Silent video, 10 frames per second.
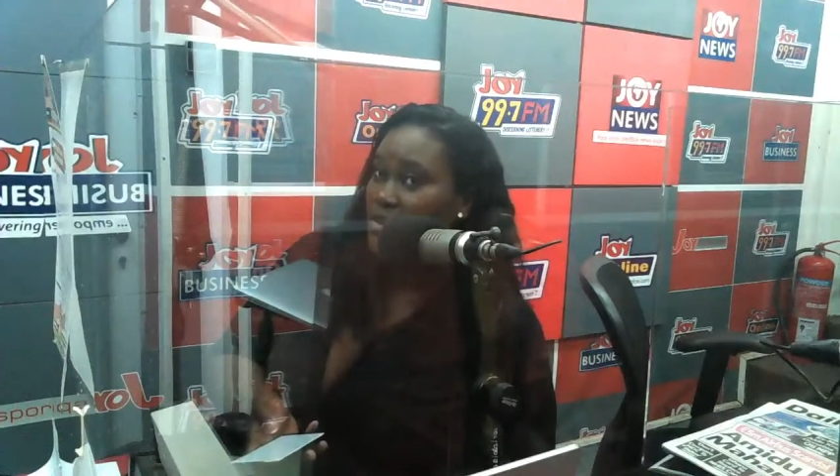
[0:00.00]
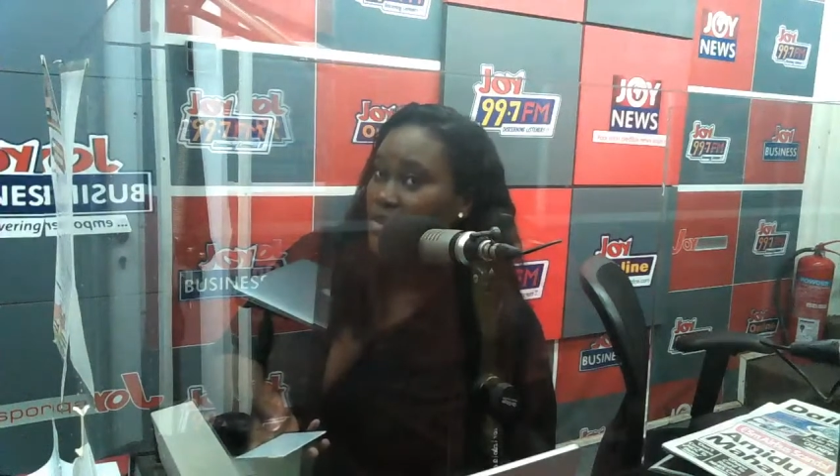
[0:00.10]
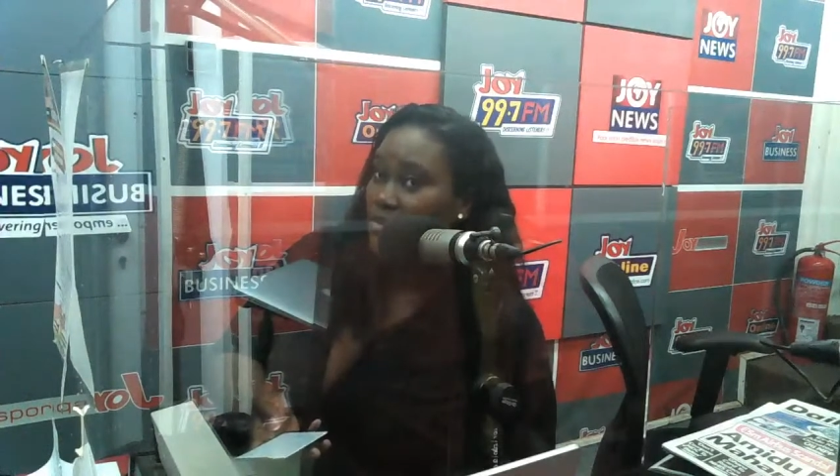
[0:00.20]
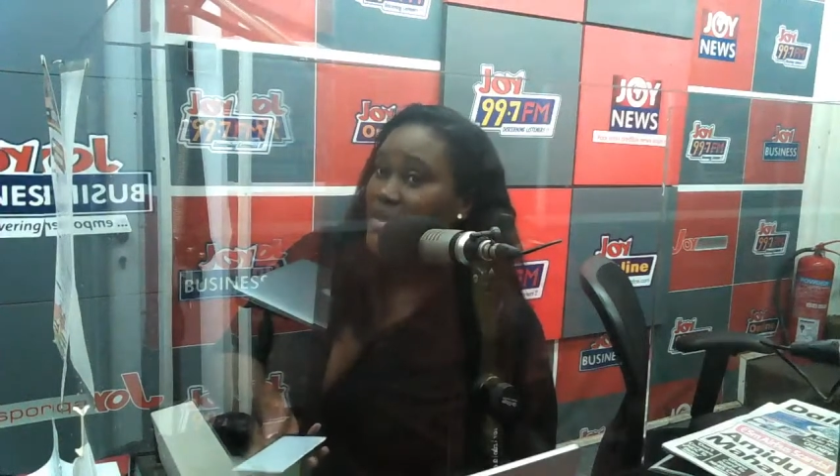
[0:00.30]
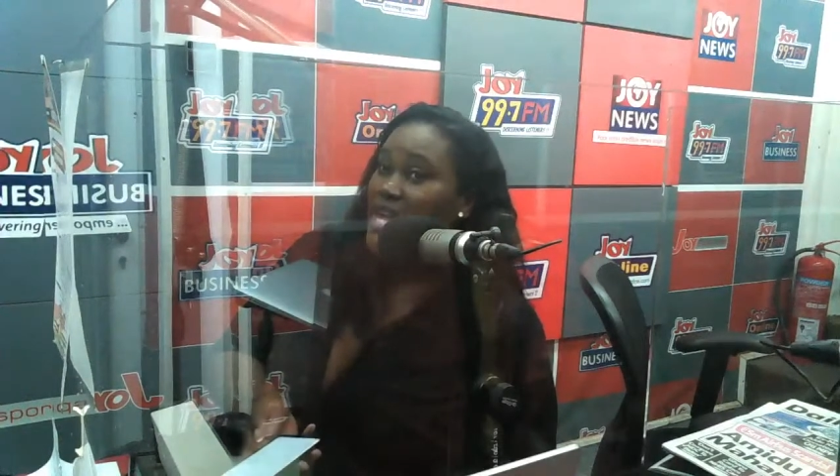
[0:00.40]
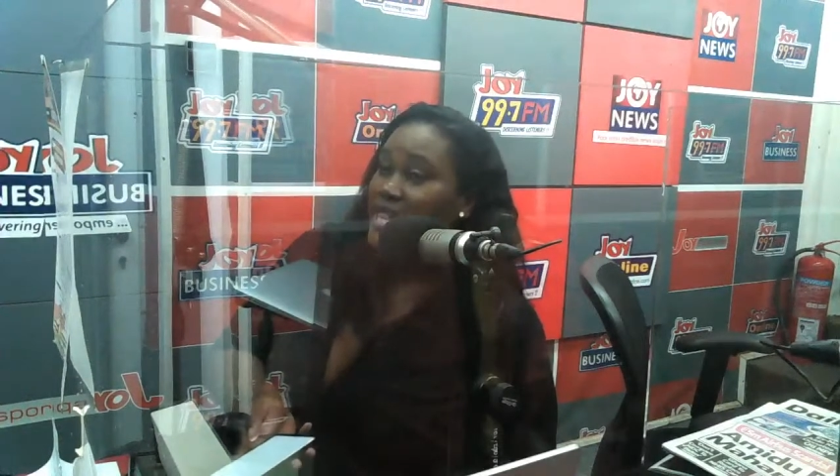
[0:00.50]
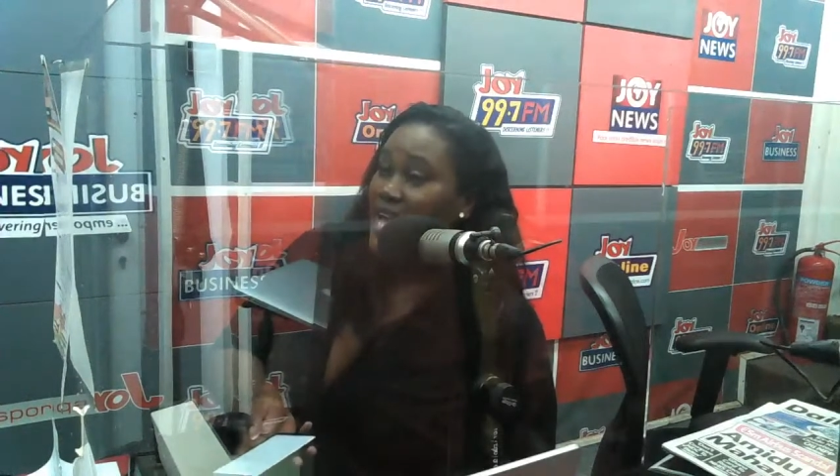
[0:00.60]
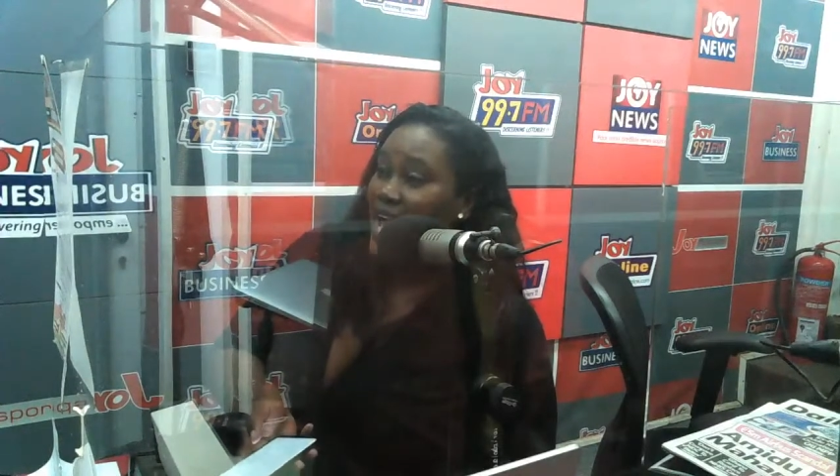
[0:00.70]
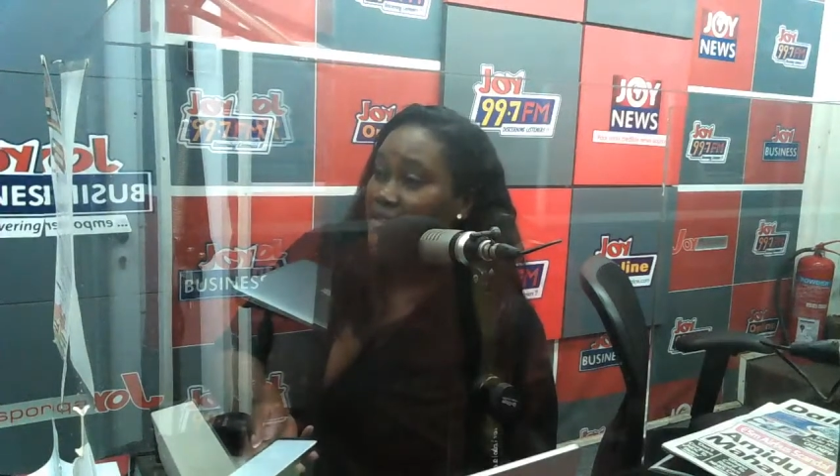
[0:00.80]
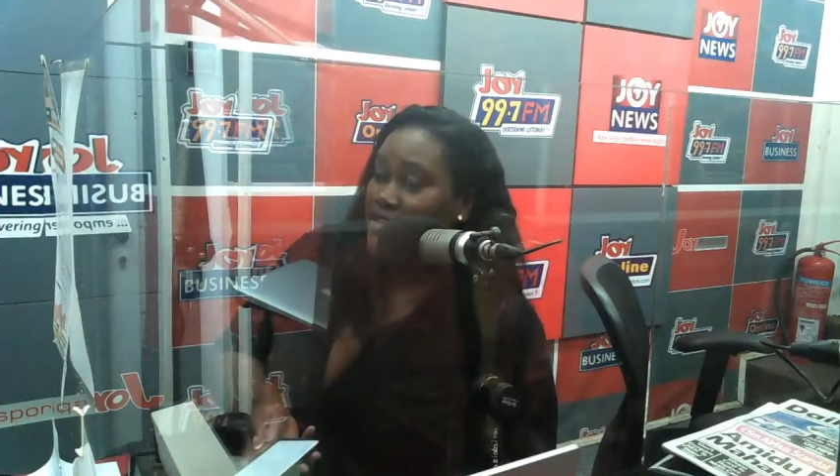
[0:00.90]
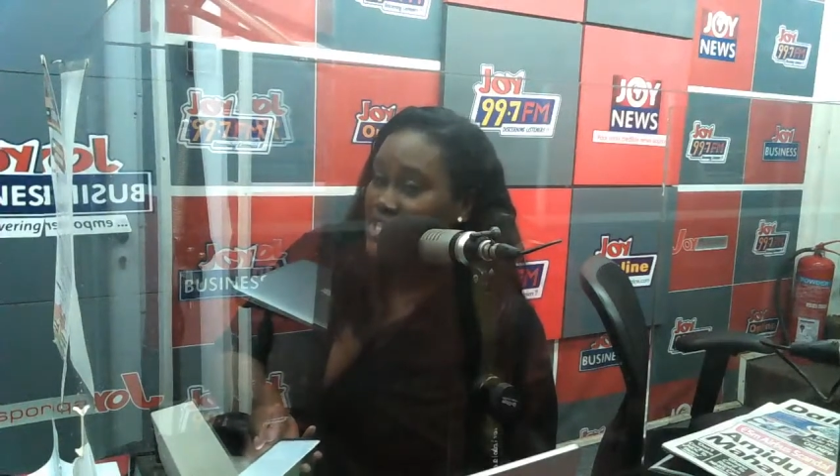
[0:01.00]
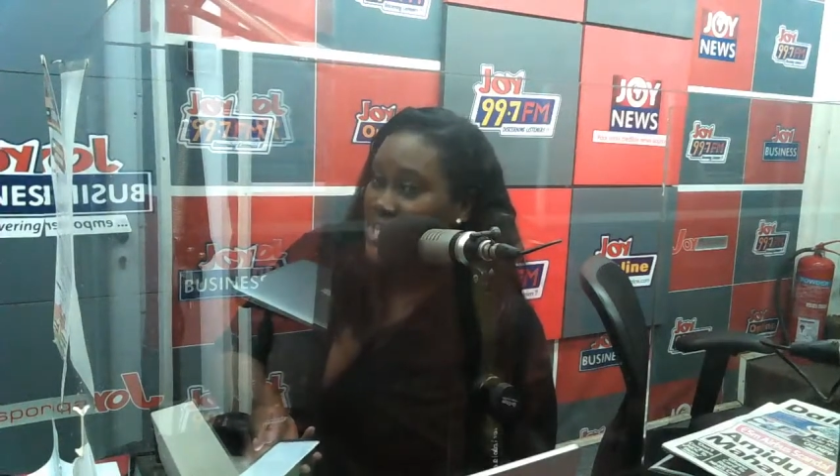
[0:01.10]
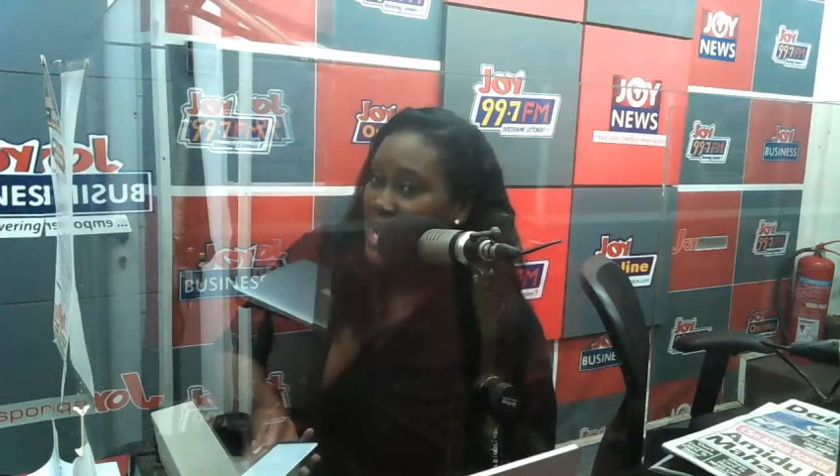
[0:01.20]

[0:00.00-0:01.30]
We know they're averaging